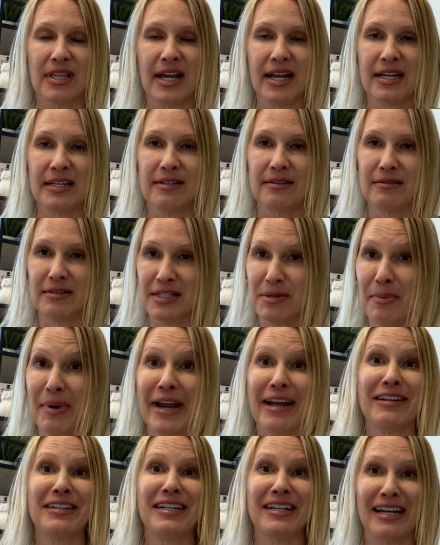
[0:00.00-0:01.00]
They
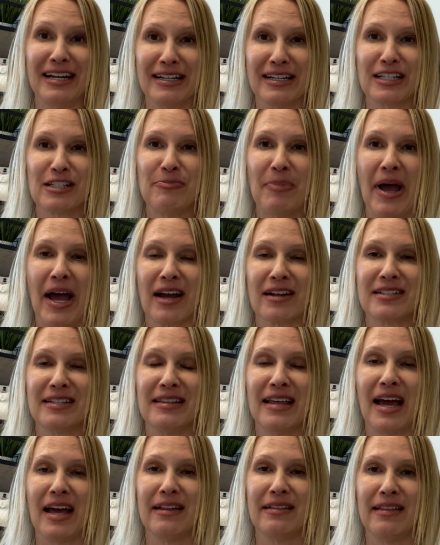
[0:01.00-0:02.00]
demand it and expect
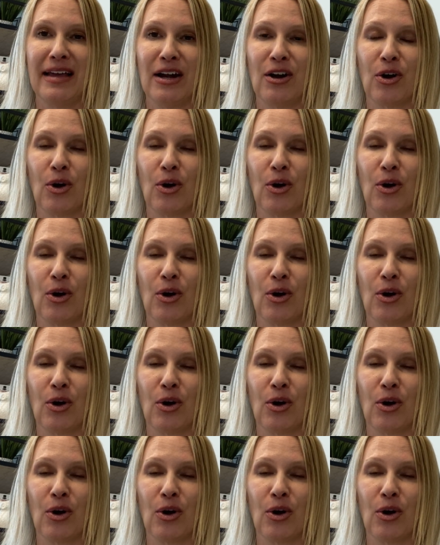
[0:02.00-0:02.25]
that they